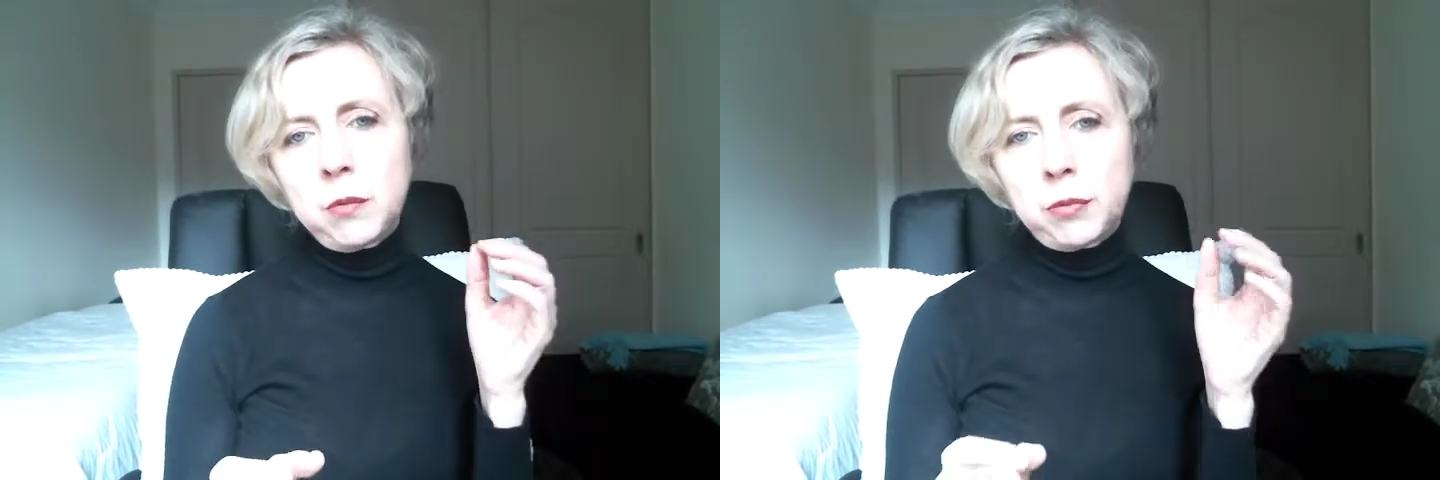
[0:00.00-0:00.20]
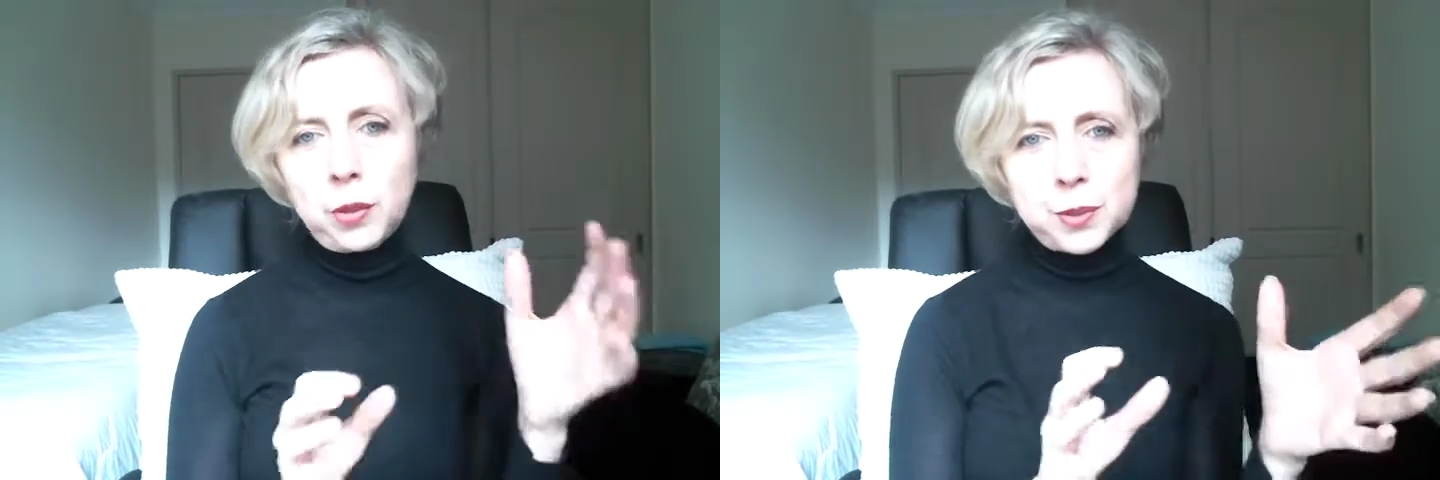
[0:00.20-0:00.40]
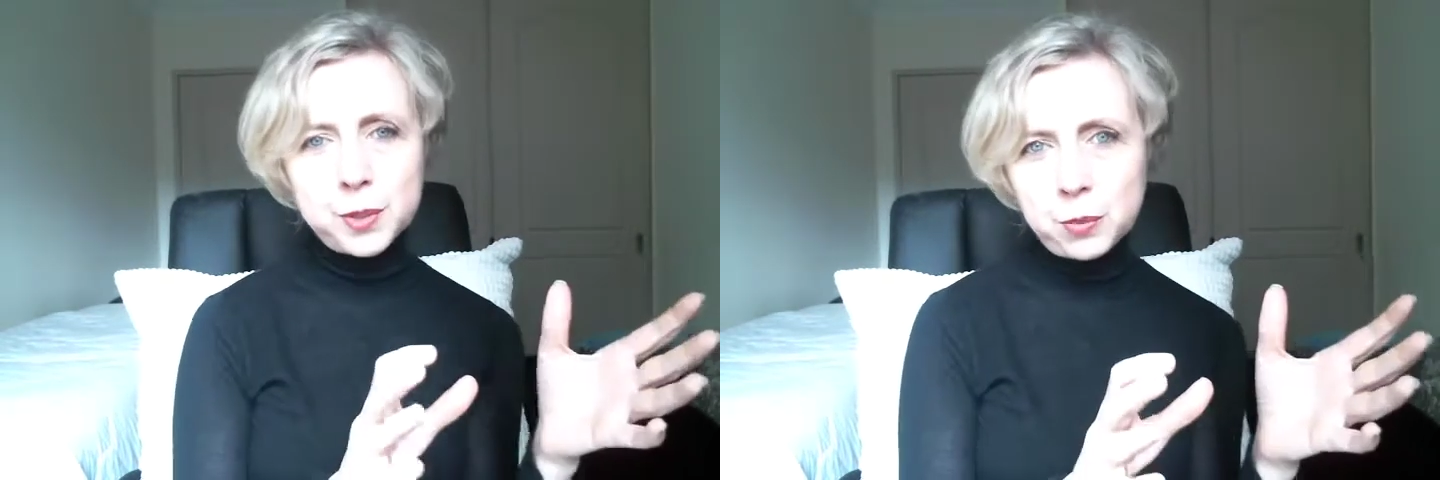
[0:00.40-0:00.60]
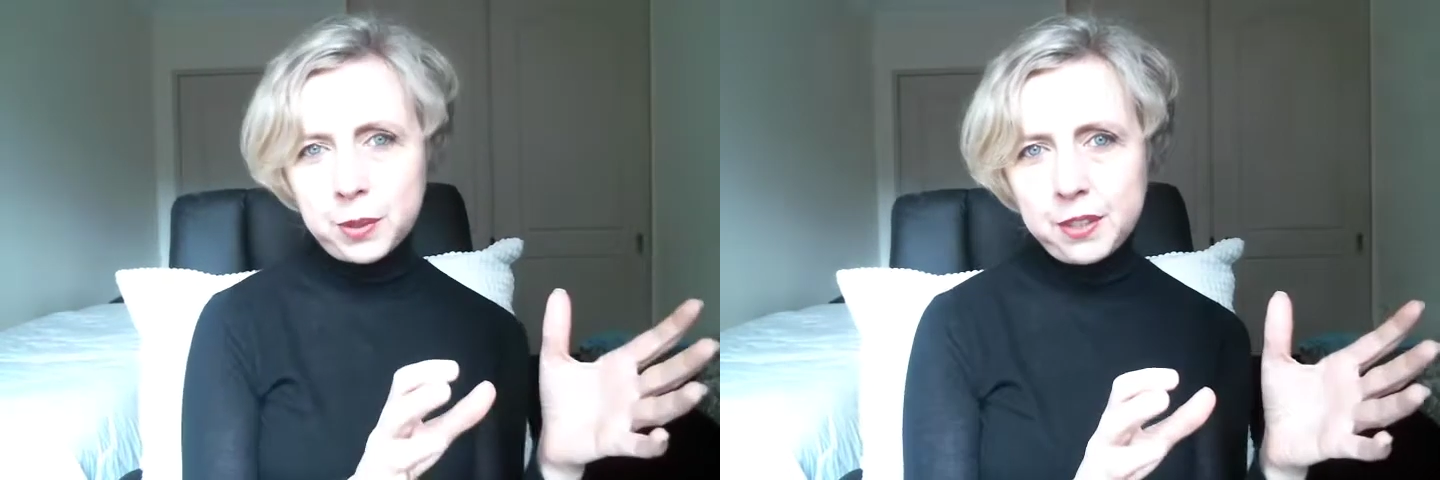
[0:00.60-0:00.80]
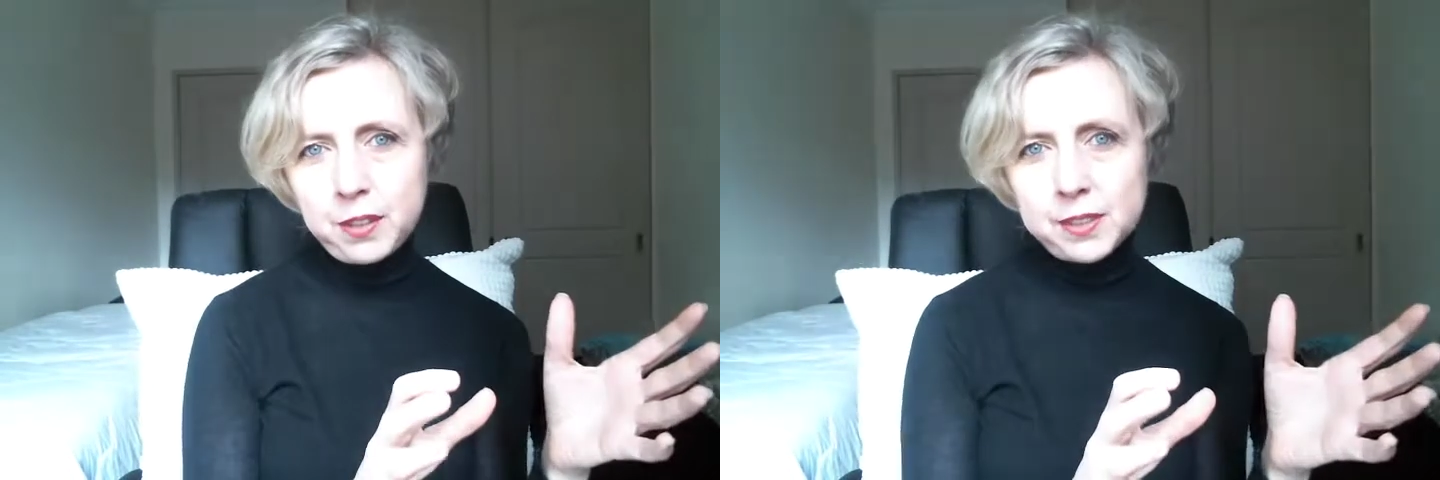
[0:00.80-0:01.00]
floss
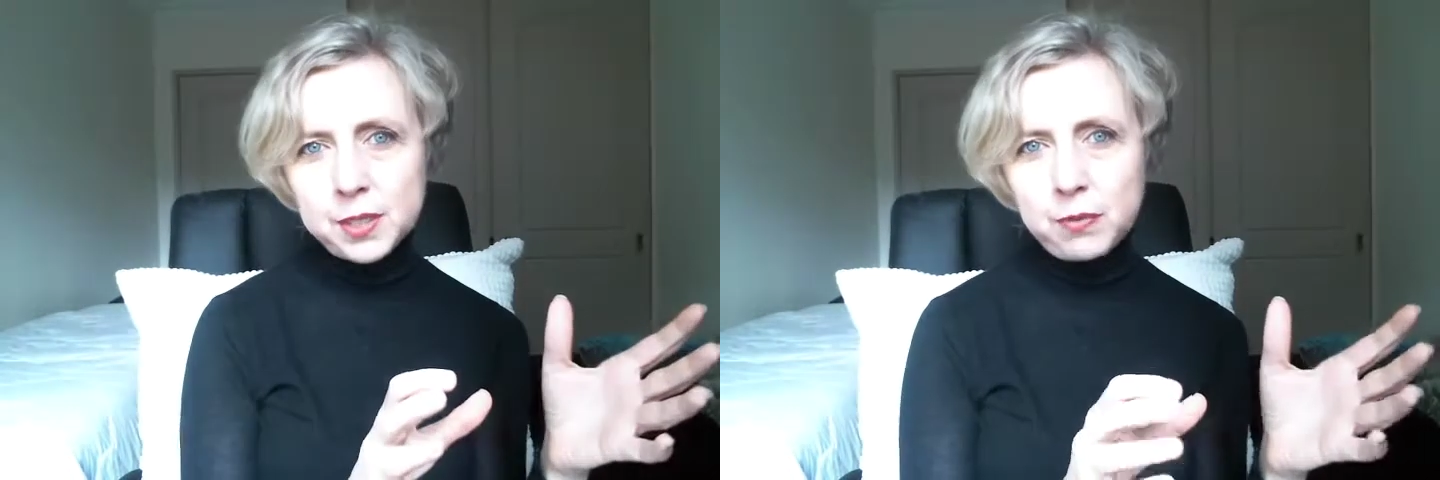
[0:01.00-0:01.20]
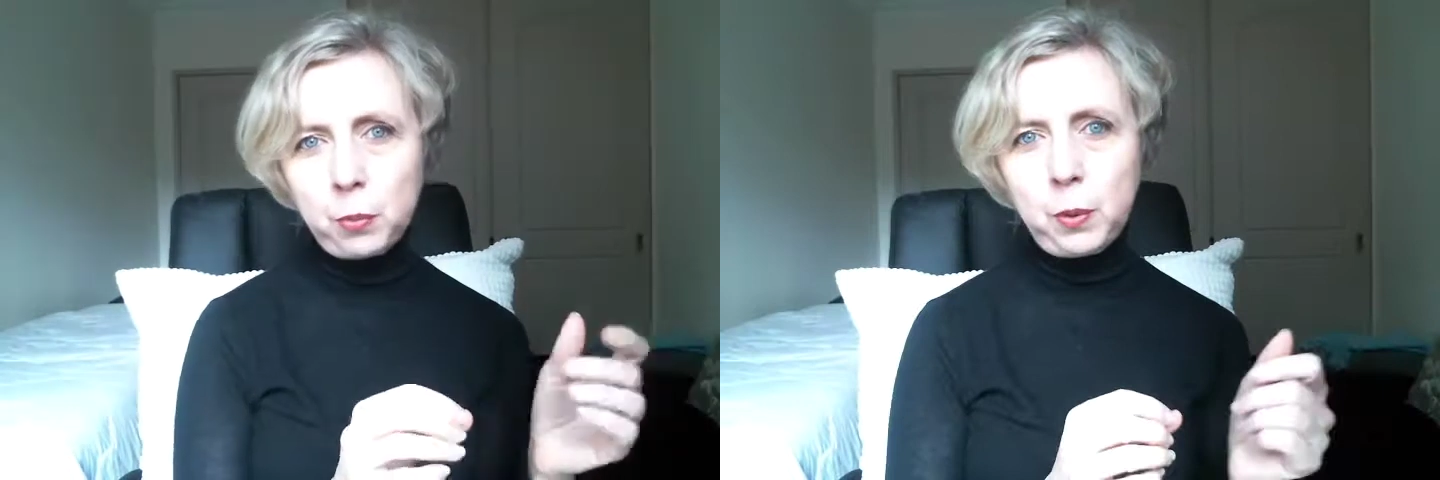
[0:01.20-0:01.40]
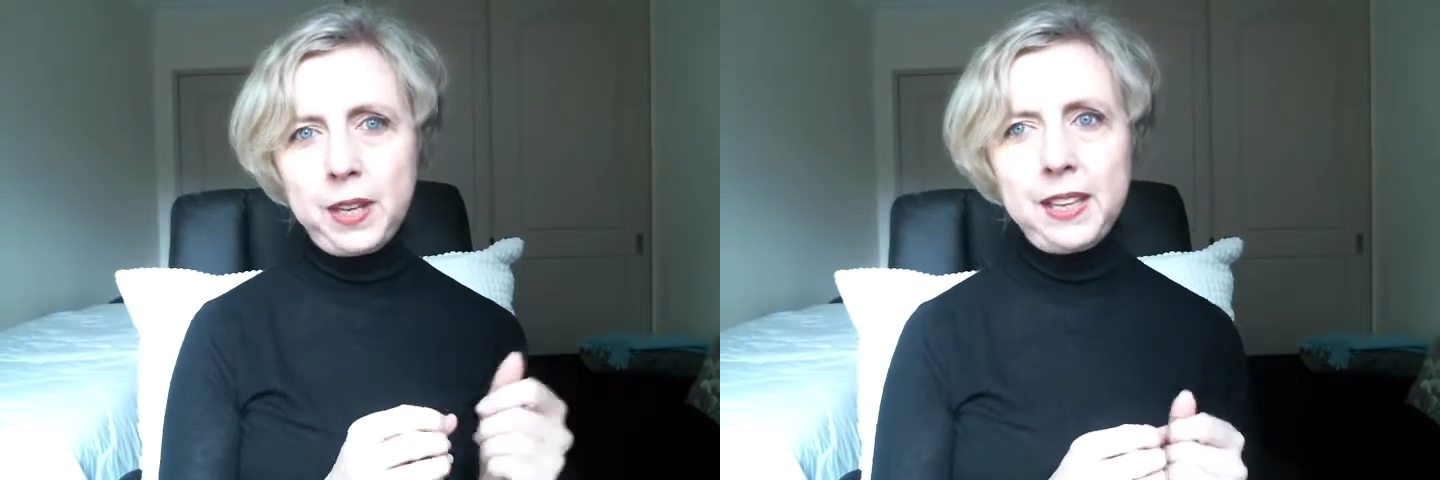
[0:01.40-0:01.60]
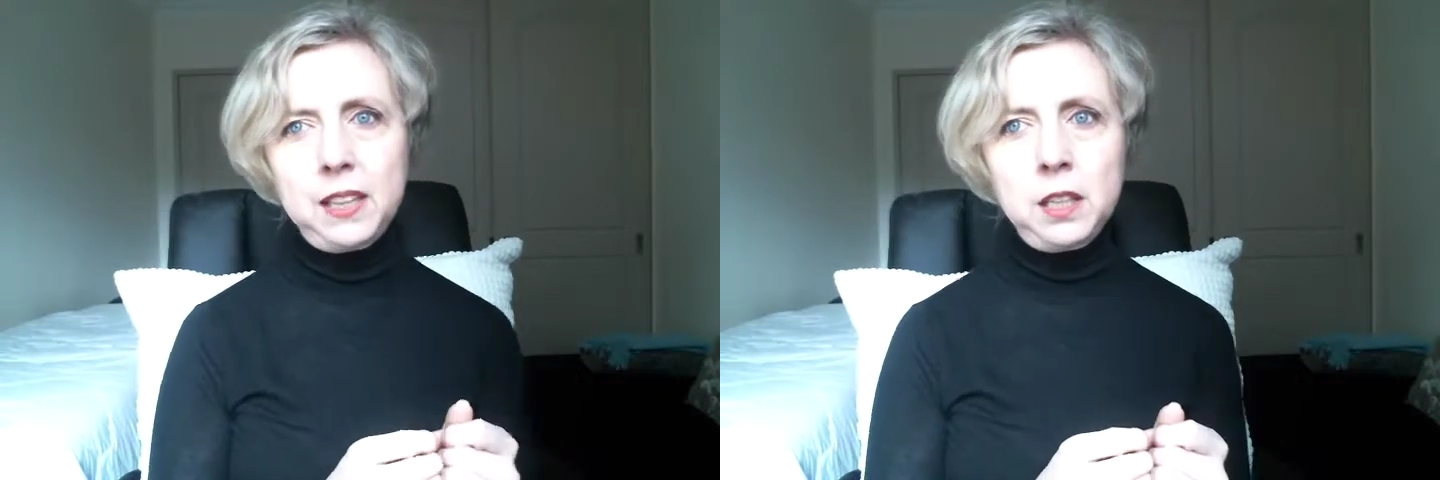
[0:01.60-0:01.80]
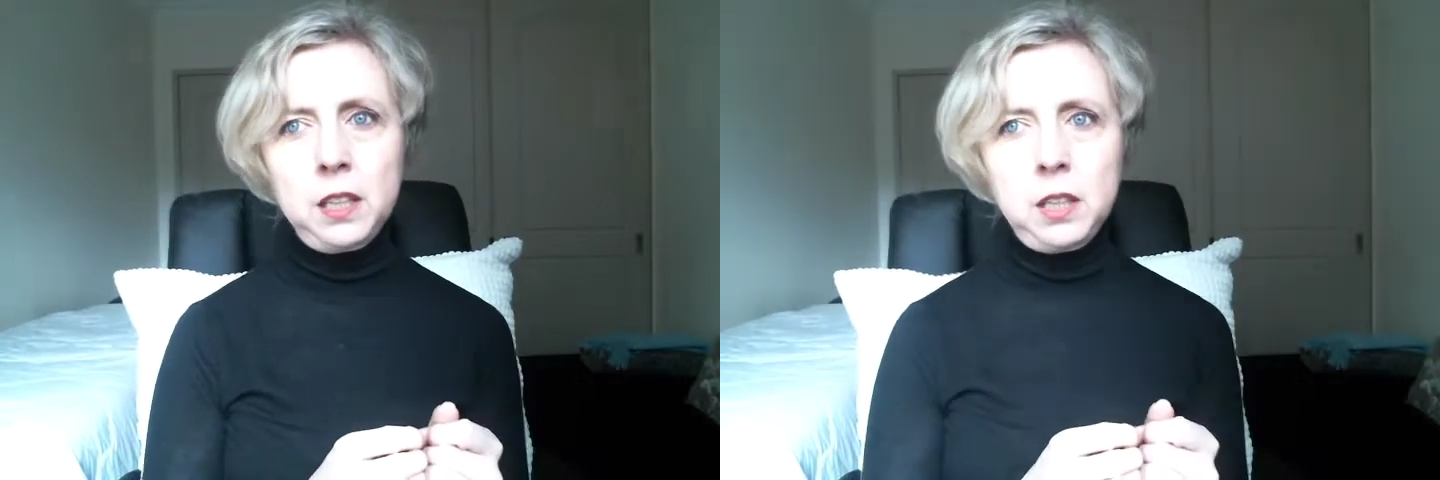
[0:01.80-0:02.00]
three nights of the
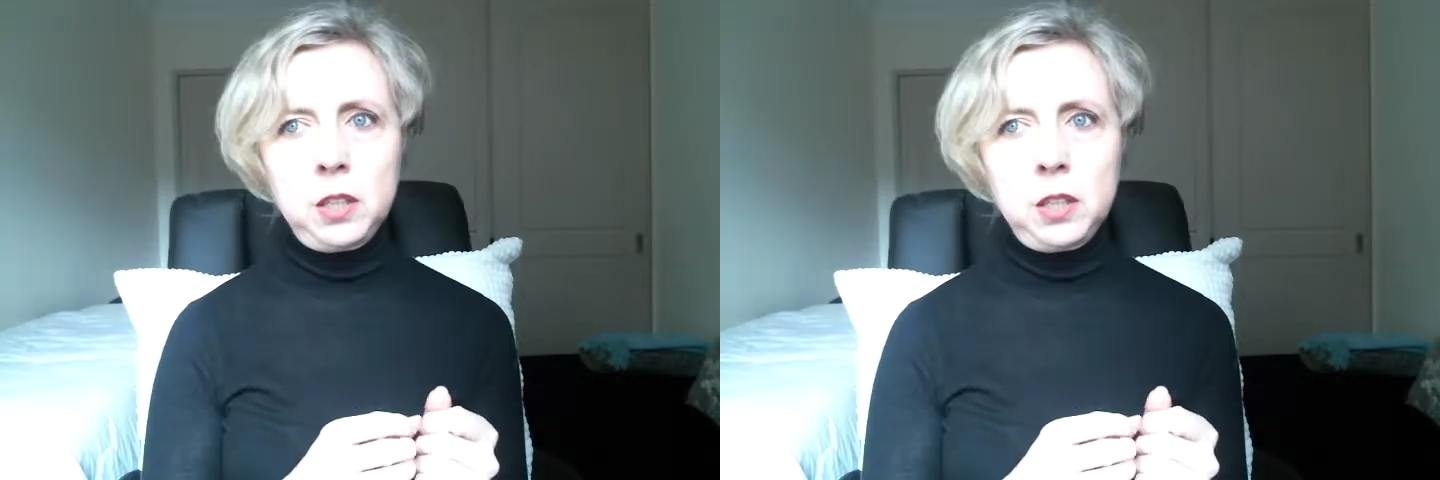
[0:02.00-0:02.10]
week,